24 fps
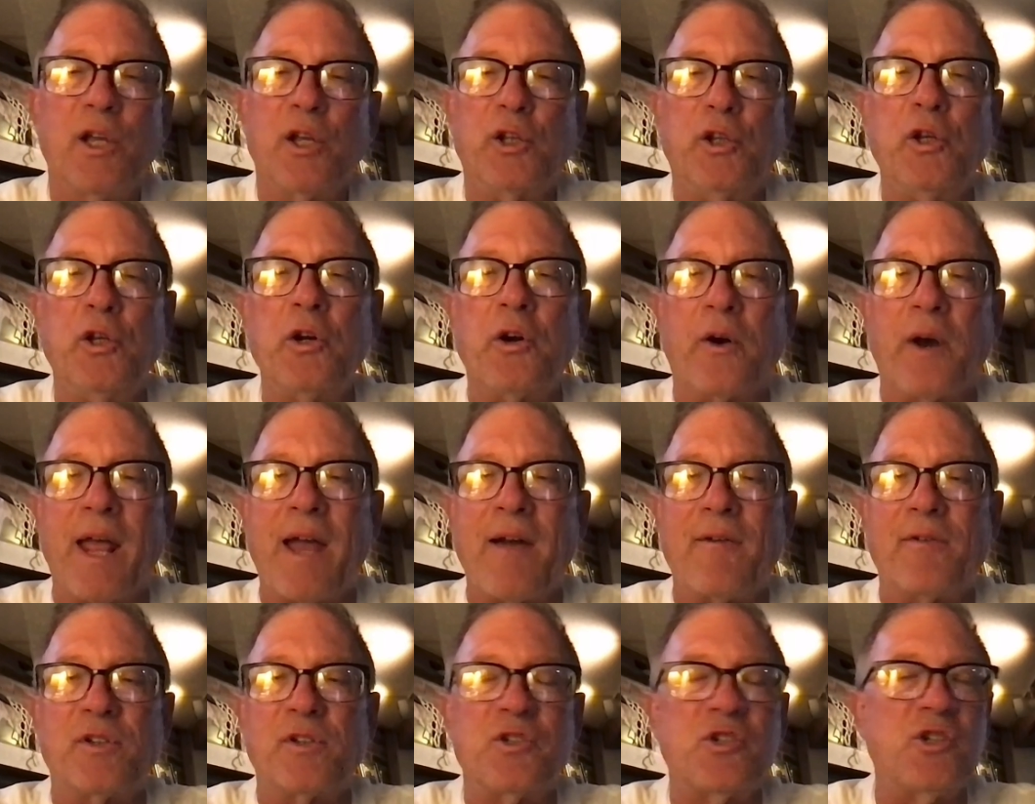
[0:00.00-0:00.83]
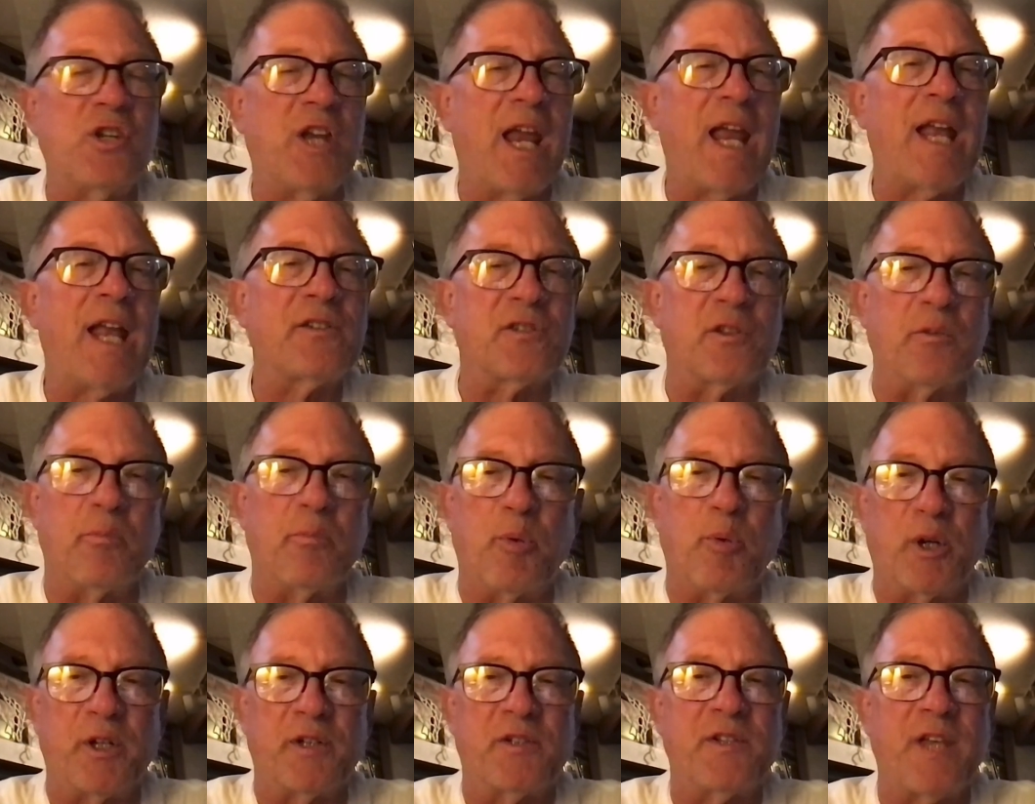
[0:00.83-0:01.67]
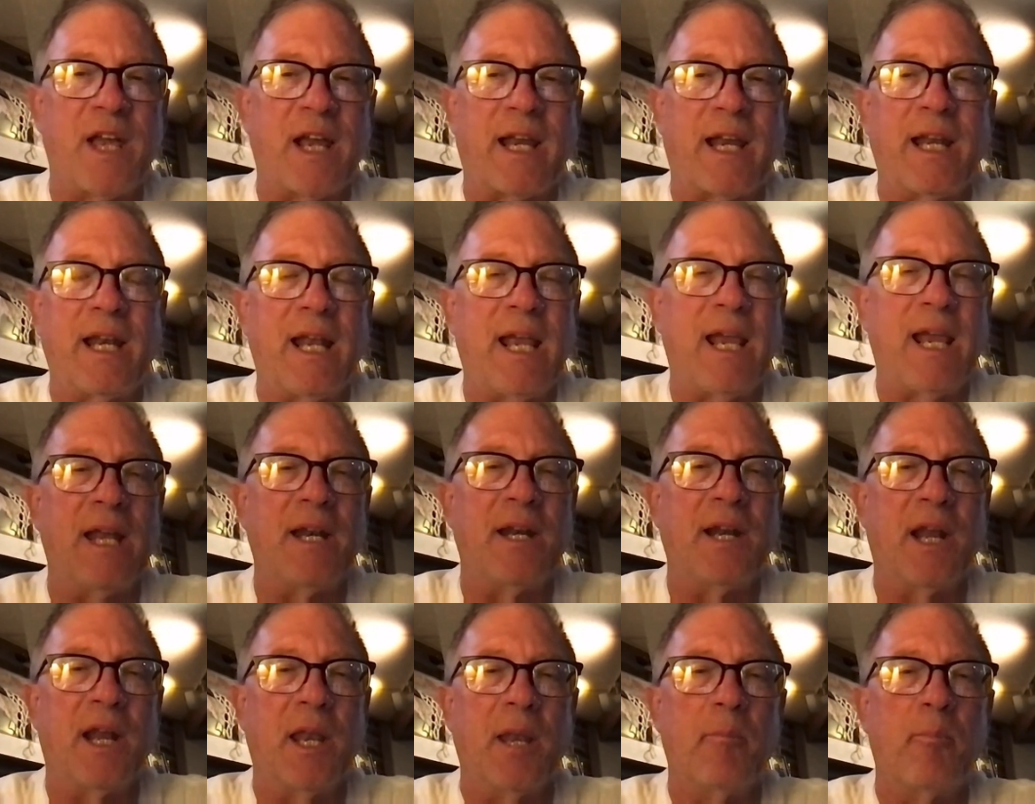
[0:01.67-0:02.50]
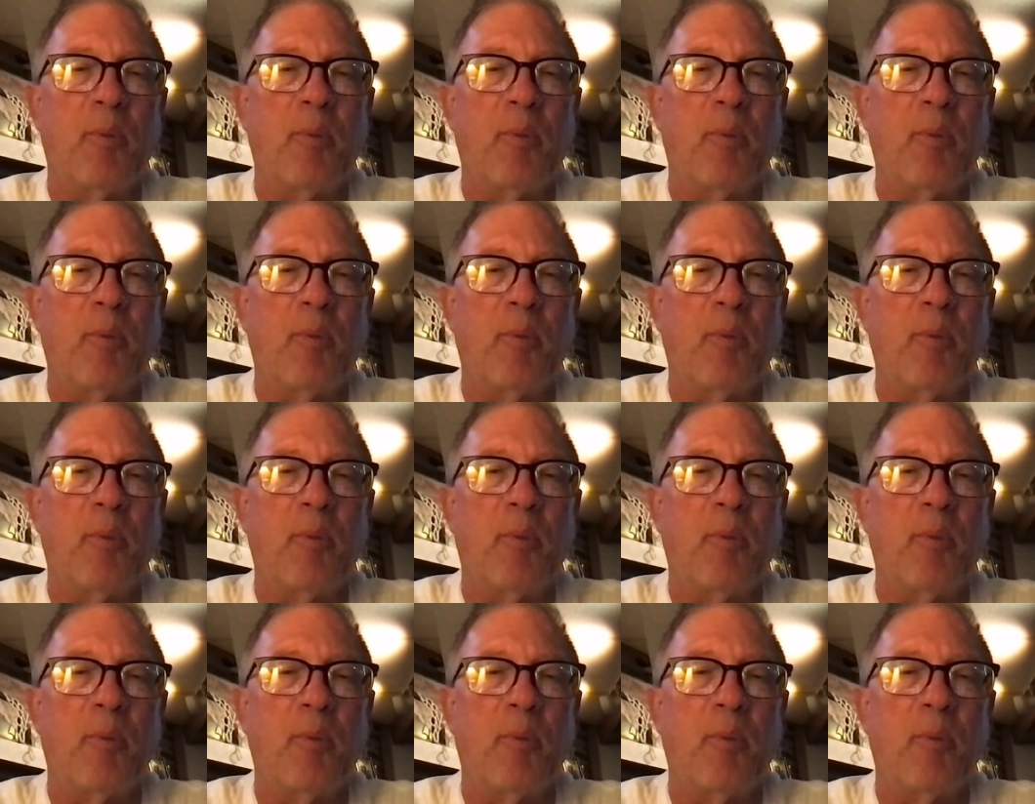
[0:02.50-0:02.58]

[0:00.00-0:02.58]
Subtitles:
you don't have a chance to put a second hand on the ball.